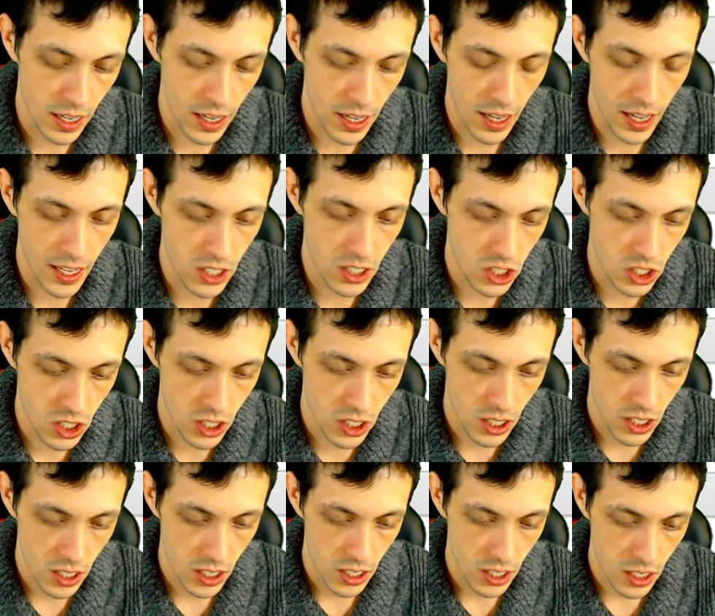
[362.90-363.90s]
catch
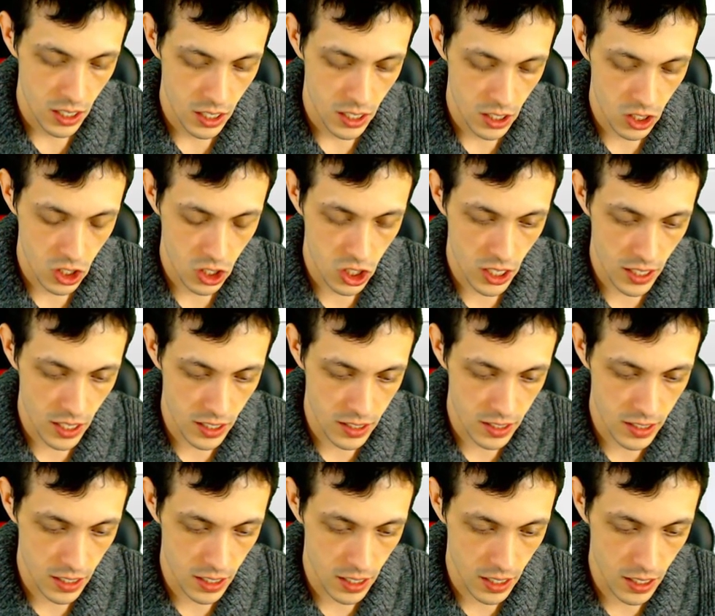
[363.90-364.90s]

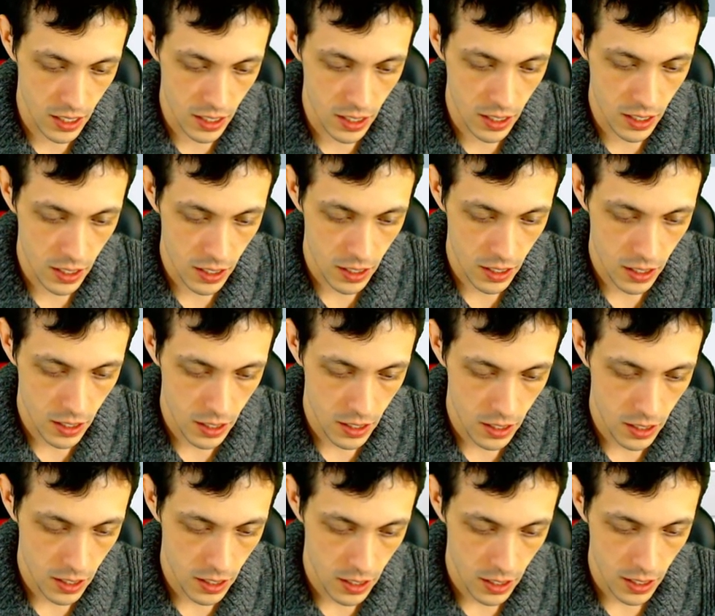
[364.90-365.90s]
JSON
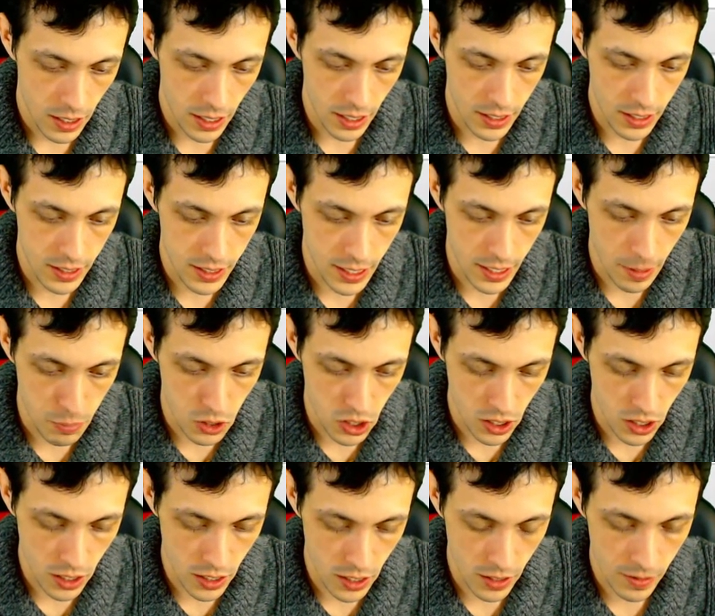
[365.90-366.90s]

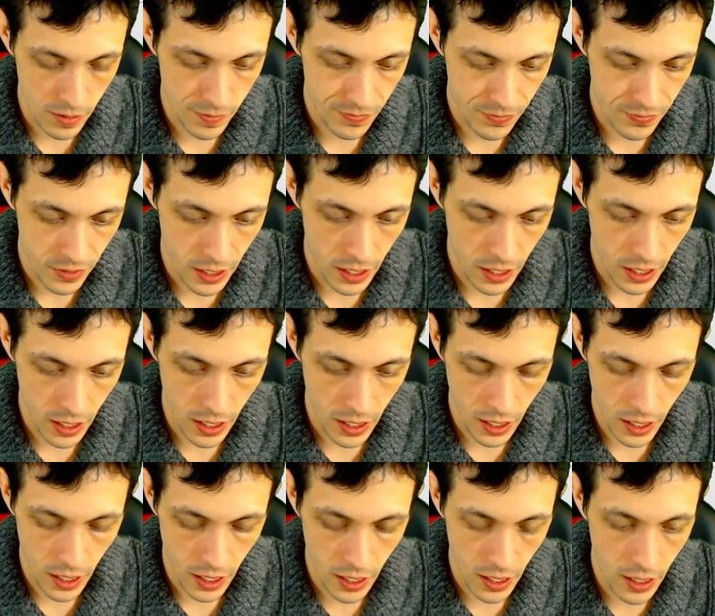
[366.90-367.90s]
exception
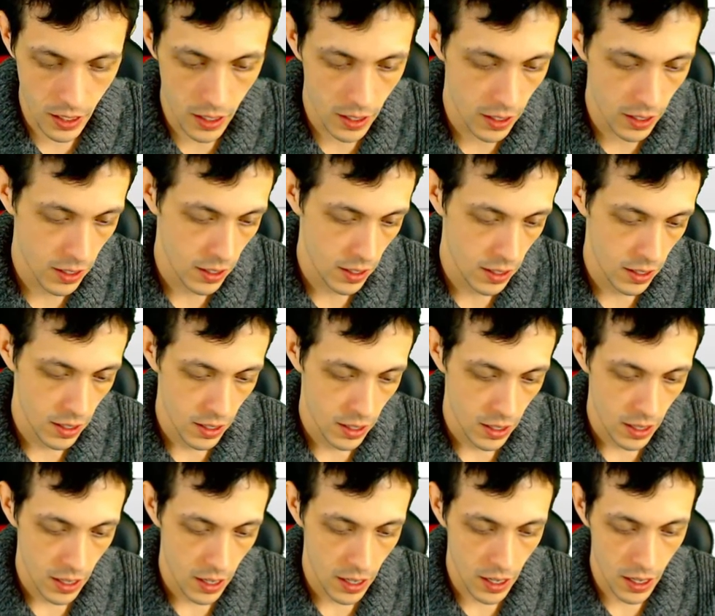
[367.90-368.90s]
E,
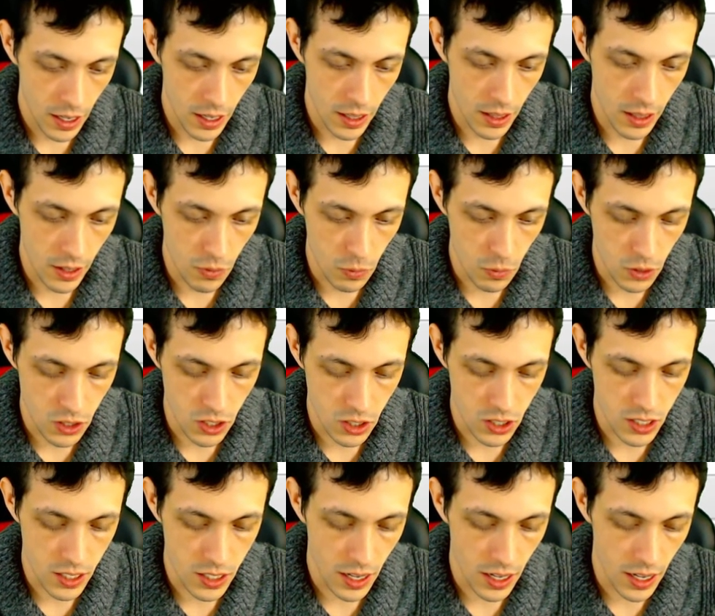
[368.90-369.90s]
and then we'll just
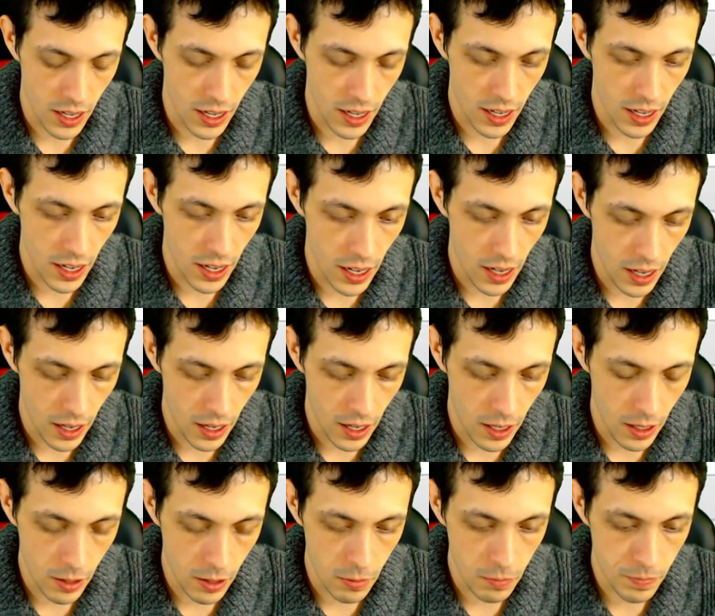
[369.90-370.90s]
say
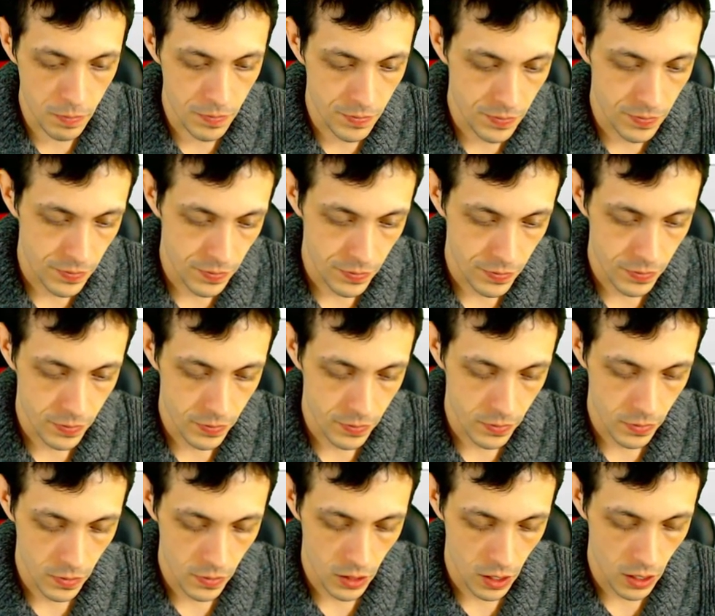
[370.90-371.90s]
um,
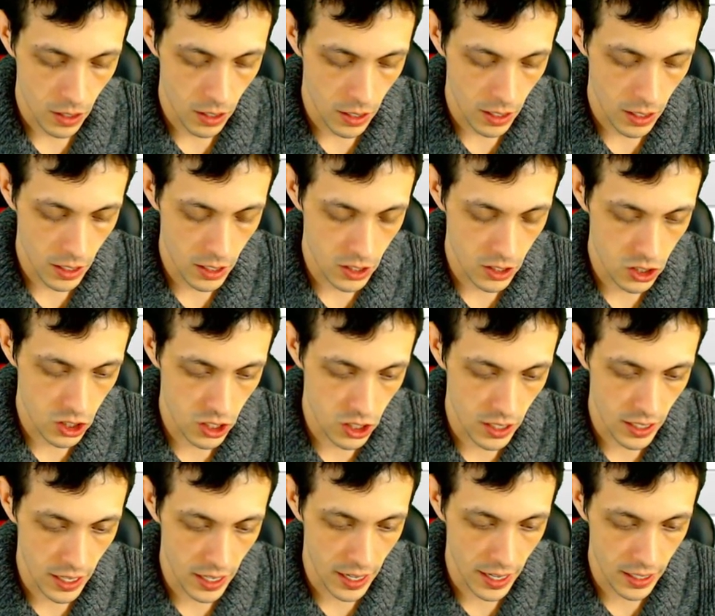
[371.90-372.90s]
Uh, g
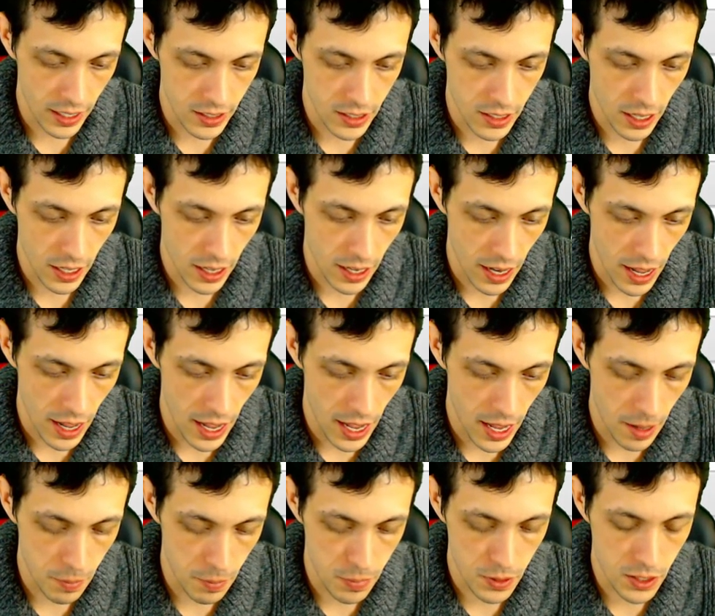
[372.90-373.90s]
d x dot
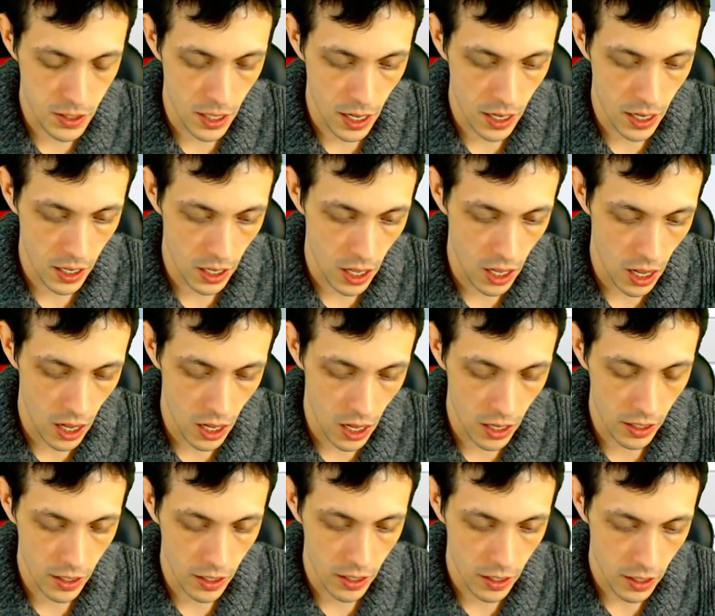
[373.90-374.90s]
app dot
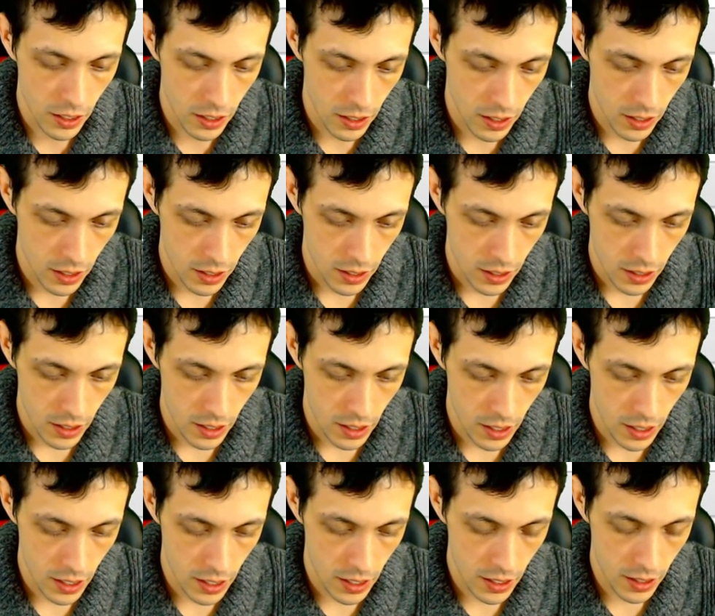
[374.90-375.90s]
log
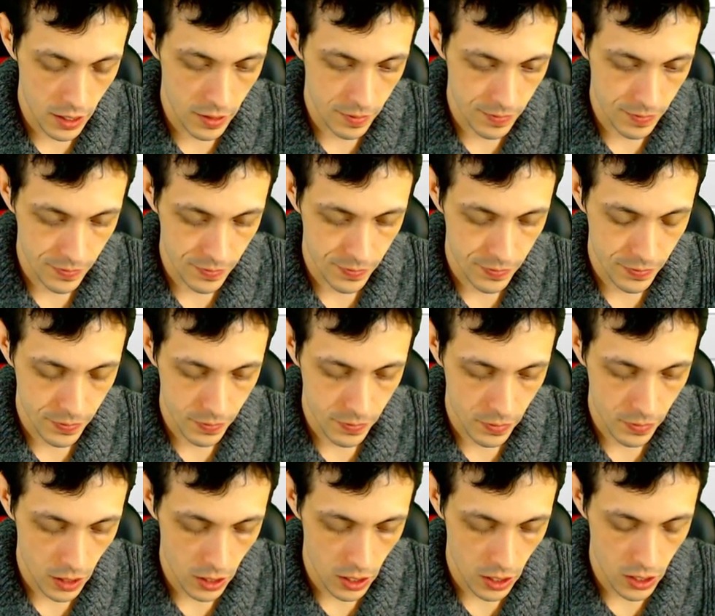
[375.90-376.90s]
uh,
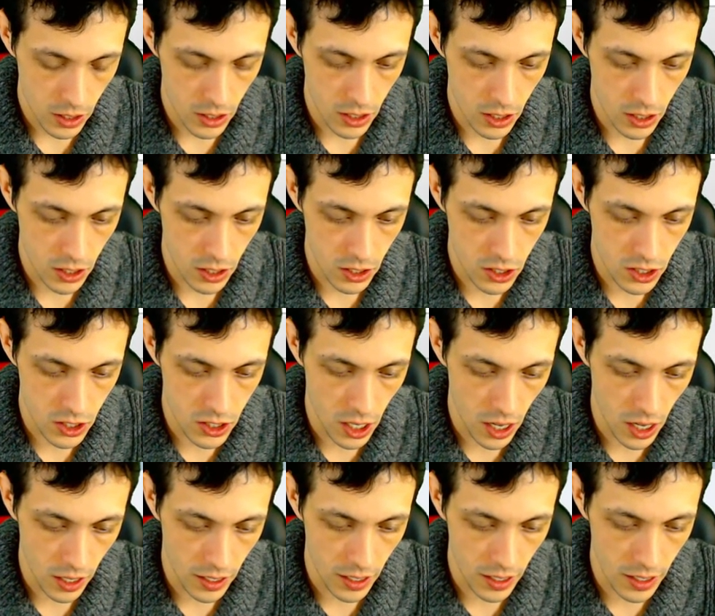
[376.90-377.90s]

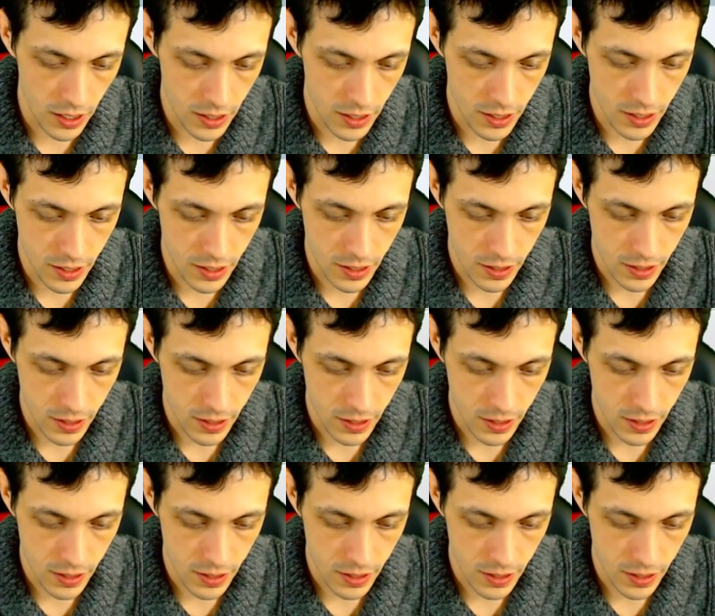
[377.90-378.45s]
socket dot